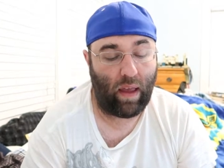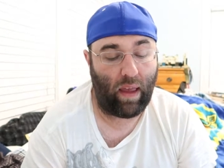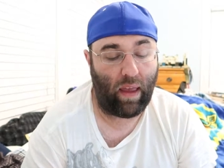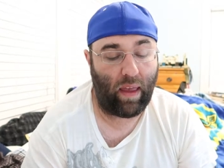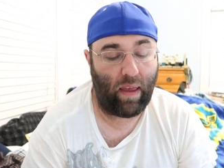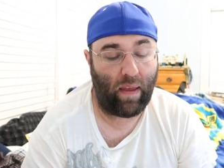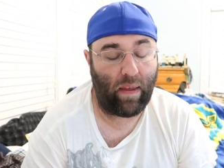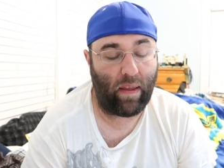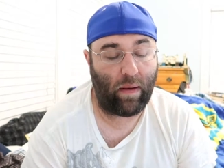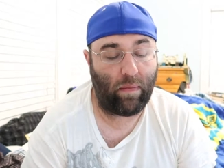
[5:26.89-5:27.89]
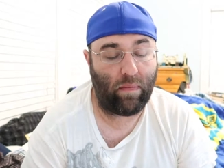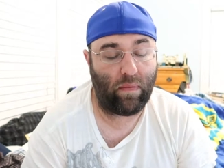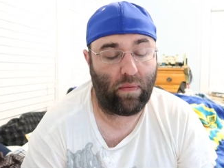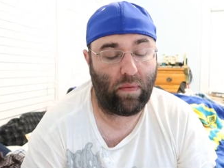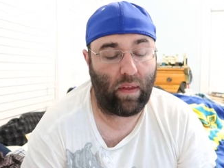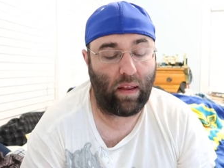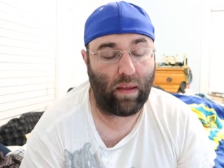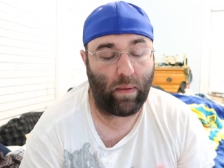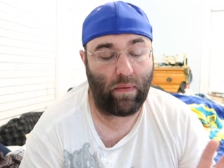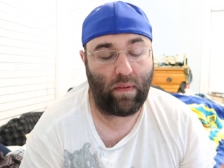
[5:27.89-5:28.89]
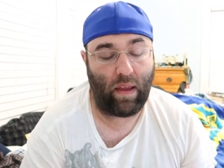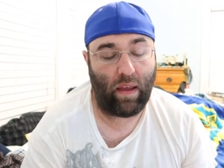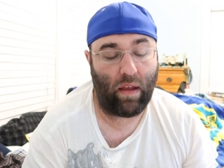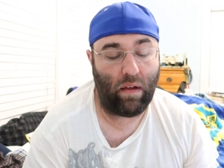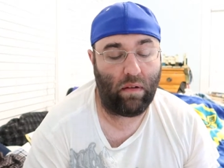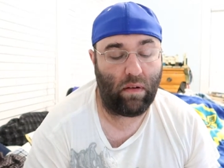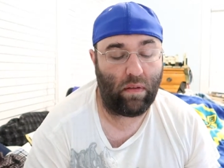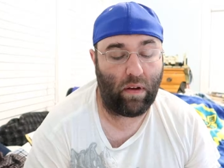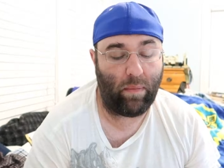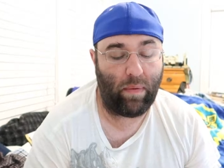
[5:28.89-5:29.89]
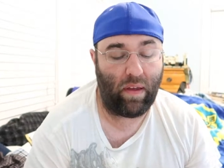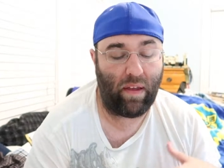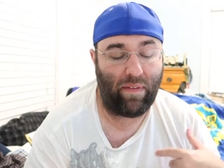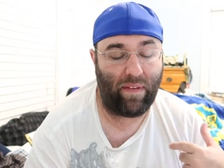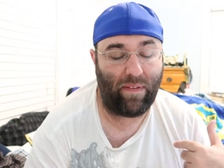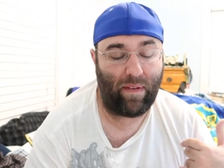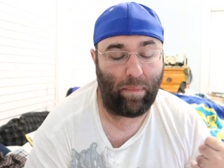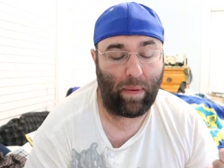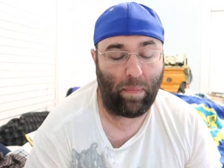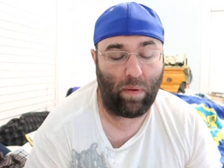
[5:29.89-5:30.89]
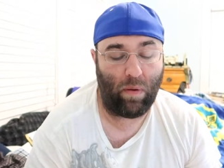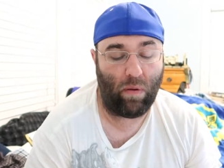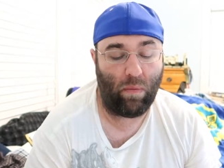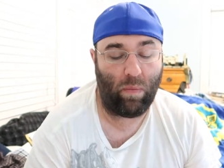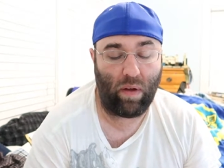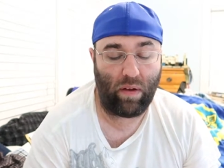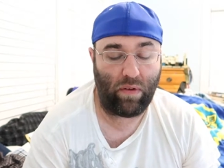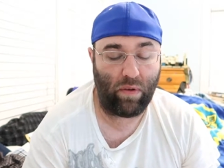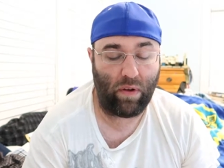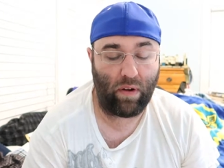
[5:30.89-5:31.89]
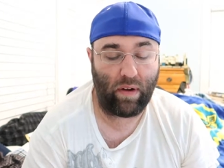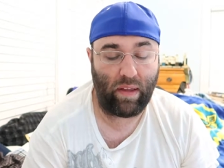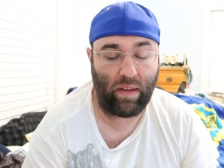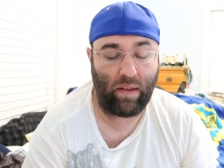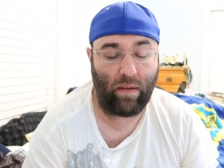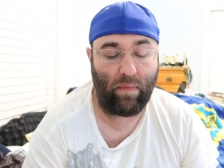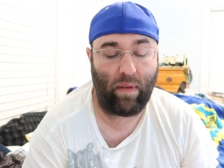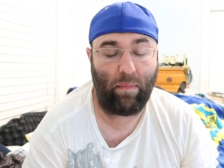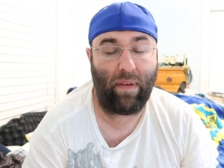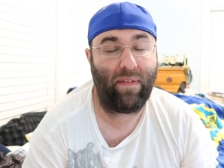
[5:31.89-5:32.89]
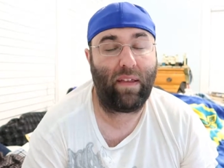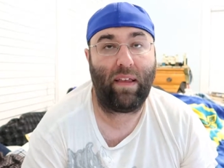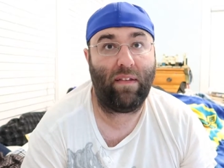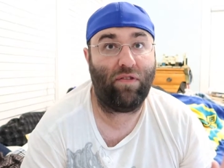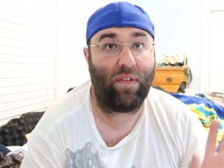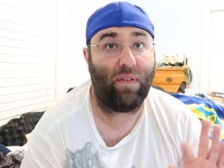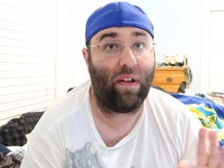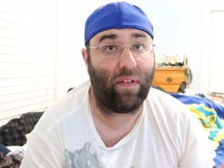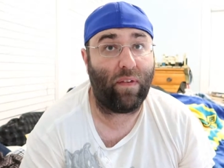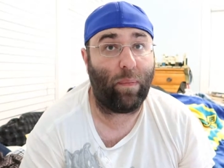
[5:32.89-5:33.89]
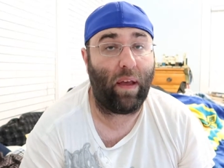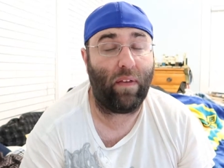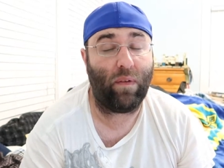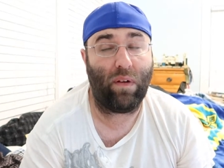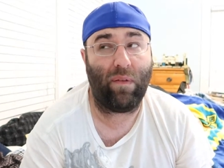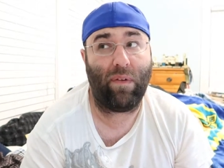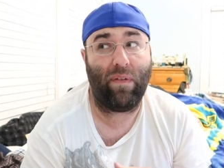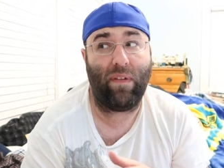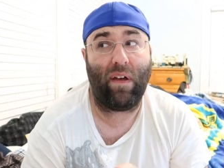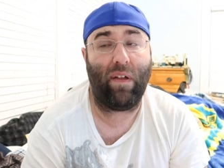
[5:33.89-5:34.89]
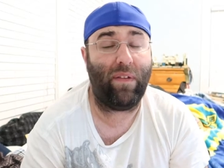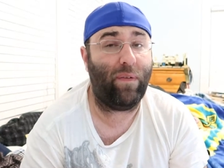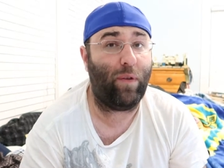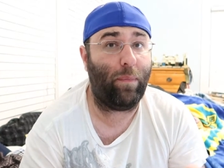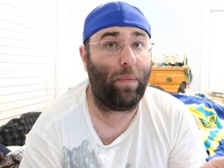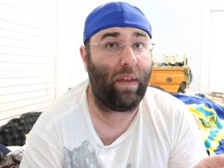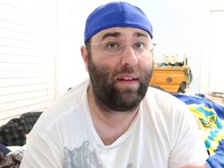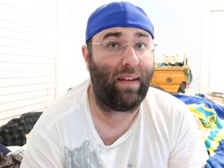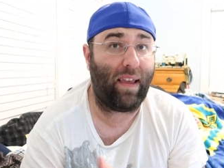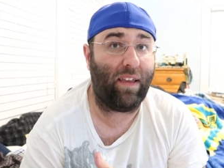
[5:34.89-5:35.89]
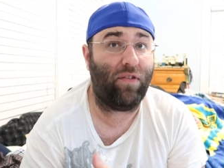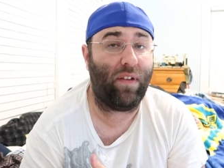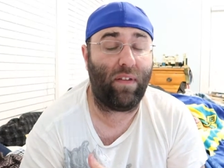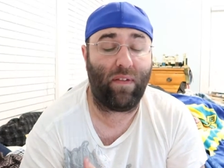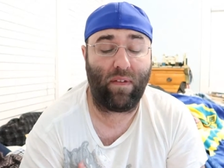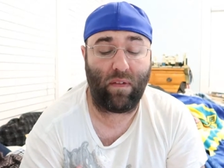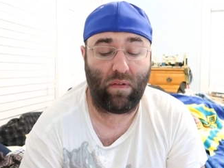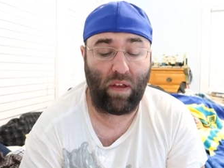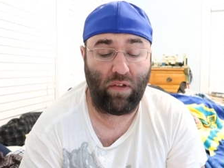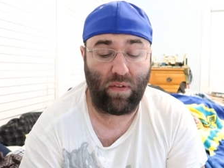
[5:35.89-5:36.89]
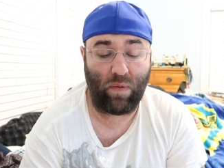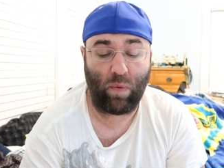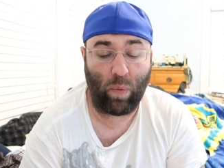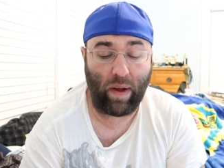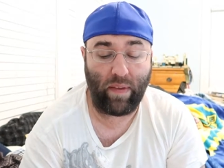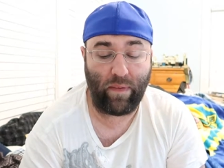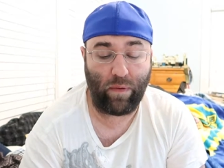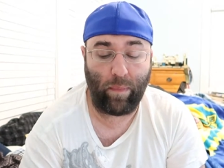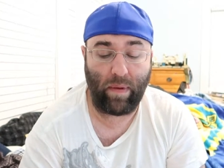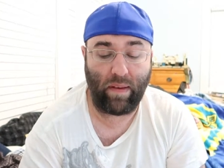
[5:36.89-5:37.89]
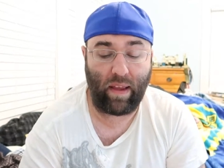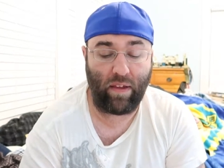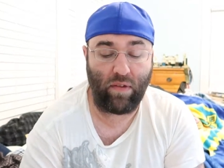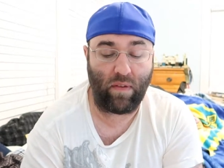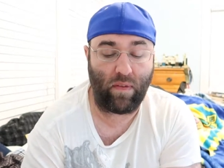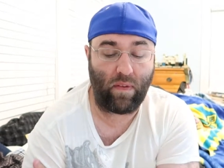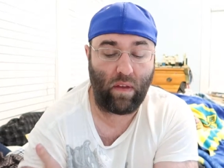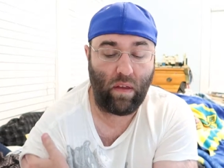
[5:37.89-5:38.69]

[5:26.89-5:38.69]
And then he comes down a little bit. Then said people want to hurt him. And basically, he's just lost his mind. He's going off on all these stupid tangents, like just crazy, stupid tangents.